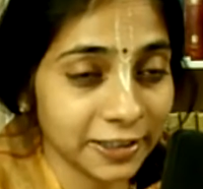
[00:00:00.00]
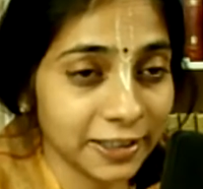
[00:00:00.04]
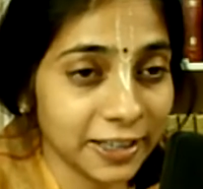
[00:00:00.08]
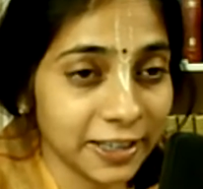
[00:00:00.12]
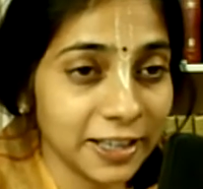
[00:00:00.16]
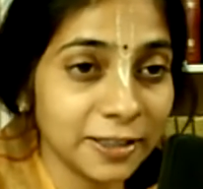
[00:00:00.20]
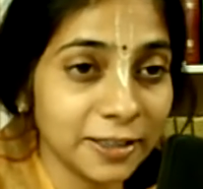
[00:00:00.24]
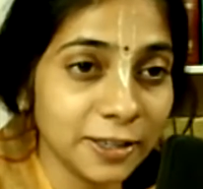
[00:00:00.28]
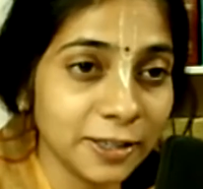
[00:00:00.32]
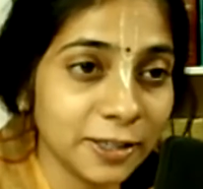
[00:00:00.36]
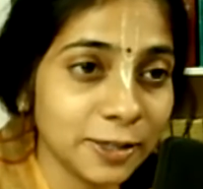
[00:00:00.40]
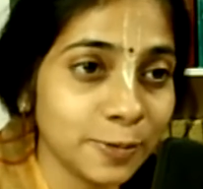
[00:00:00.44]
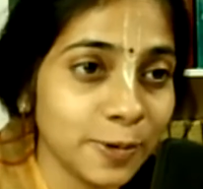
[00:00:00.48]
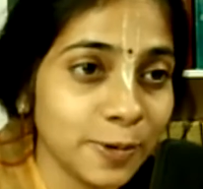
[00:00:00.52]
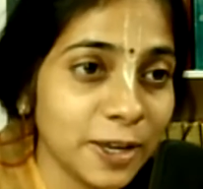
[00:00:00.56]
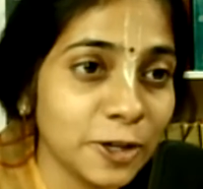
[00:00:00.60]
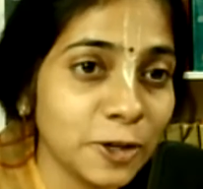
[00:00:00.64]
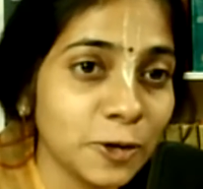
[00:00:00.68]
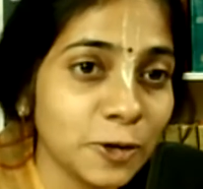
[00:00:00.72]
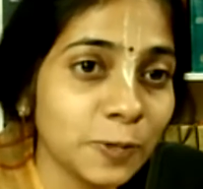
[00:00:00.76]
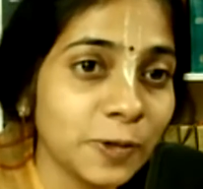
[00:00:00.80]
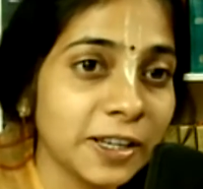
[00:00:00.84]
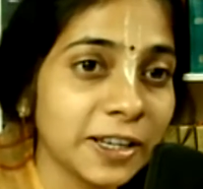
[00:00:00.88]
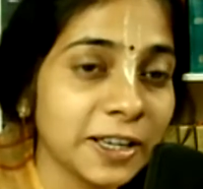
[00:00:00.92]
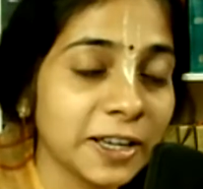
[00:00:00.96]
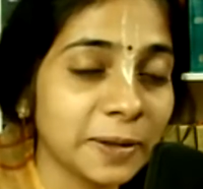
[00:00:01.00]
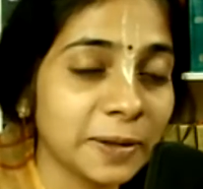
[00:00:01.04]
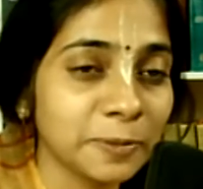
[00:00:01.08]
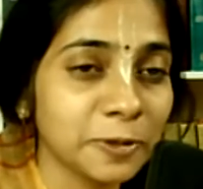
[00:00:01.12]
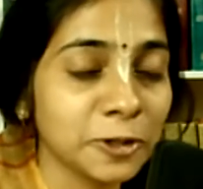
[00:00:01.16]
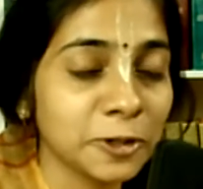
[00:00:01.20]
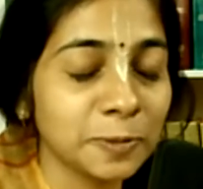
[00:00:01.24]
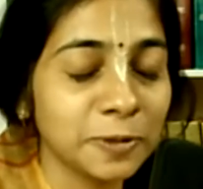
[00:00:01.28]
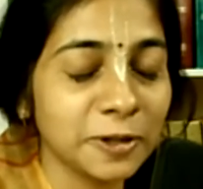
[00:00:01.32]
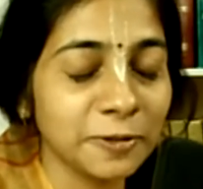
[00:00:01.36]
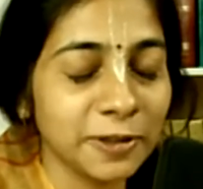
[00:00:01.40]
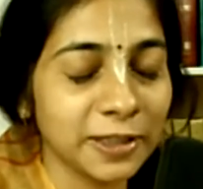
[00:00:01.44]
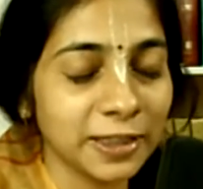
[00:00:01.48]
In this way you will come
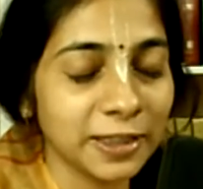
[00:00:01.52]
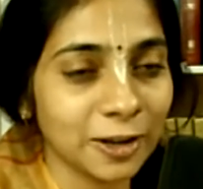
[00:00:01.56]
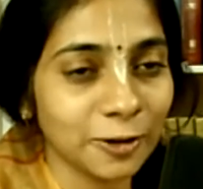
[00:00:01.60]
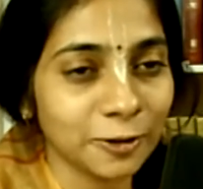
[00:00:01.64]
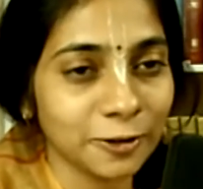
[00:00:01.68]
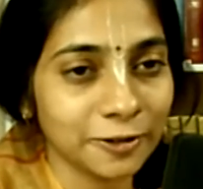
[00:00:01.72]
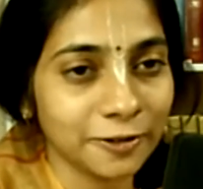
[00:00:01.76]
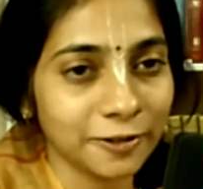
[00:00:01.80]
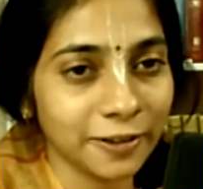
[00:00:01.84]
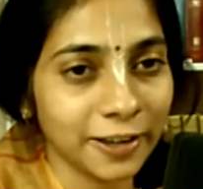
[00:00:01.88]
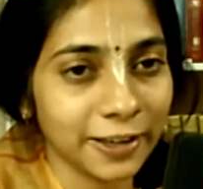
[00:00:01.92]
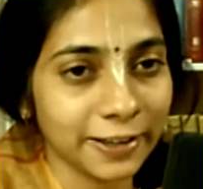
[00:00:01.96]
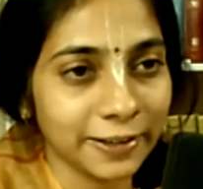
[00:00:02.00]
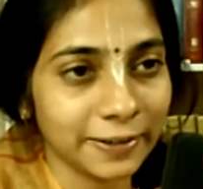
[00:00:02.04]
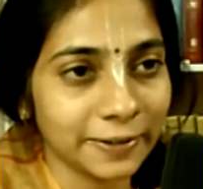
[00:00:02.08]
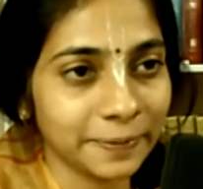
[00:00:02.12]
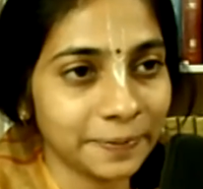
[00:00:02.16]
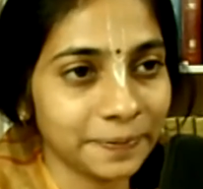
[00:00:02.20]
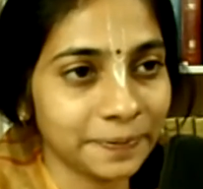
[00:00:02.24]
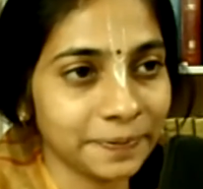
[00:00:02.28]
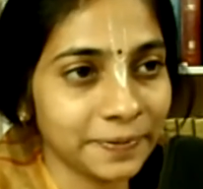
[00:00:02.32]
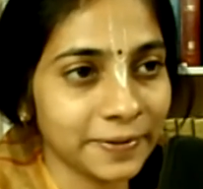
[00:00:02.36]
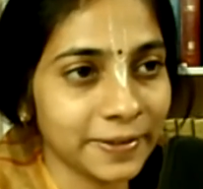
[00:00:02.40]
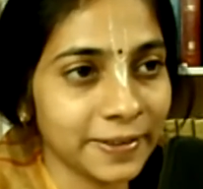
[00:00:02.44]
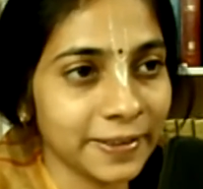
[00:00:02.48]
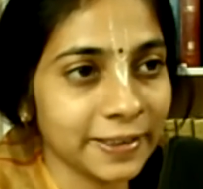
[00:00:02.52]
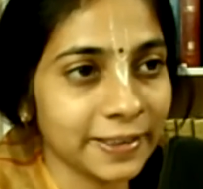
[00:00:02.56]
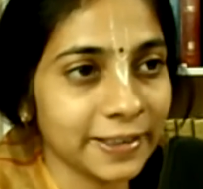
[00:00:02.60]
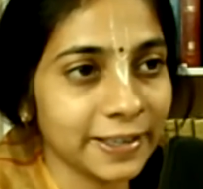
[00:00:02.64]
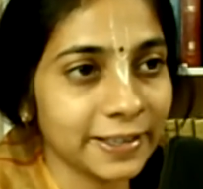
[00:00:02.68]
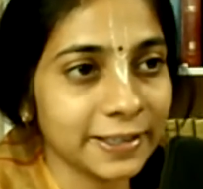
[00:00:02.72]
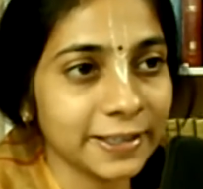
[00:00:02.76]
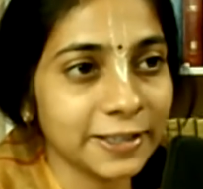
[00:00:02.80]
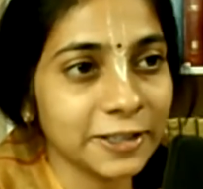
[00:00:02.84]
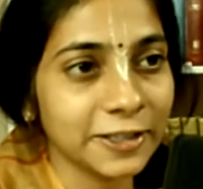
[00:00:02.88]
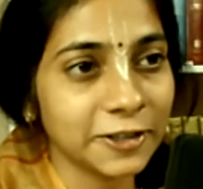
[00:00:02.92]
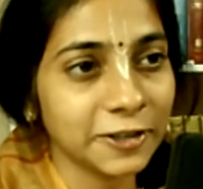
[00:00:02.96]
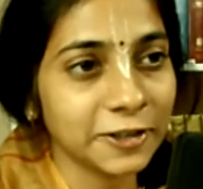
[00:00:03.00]
to me without fail.
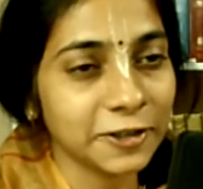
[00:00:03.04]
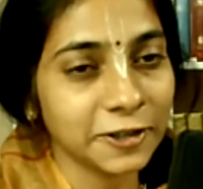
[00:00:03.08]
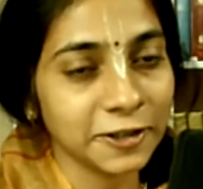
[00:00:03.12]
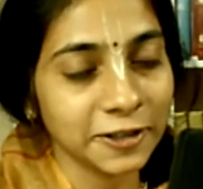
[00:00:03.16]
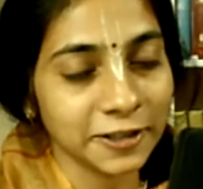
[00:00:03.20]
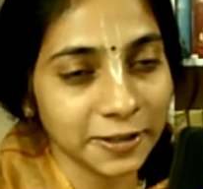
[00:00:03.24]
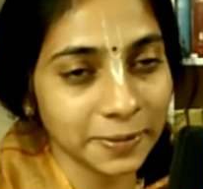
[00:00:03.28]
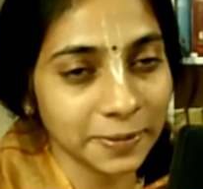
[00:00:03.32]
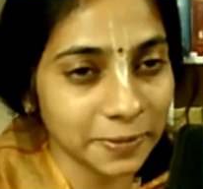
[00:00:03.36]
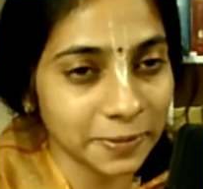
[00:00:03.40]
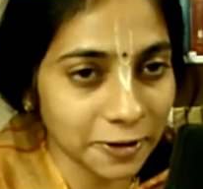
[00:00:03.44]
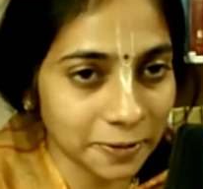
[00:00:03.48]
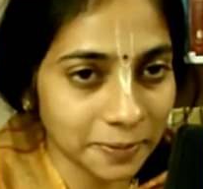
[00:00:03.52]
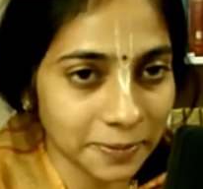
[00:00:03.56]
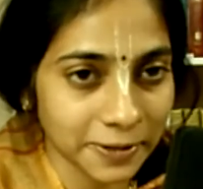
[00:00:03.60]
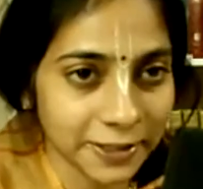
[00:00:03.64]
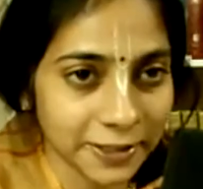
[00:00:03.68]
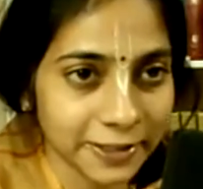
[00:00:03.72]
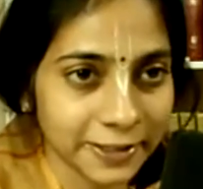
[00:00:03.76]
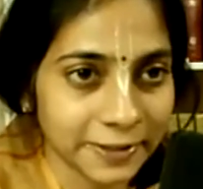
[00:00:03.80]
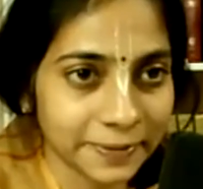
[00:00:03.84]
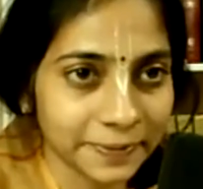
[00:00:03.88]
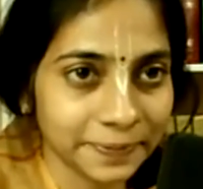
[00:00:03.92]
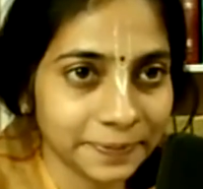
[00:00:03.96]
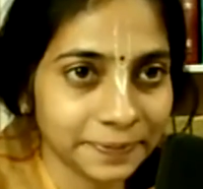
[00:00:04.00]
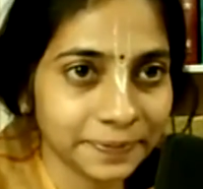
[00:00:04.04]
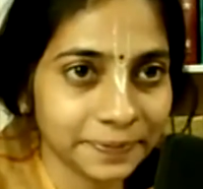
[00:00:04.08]
This is Krishna's promise.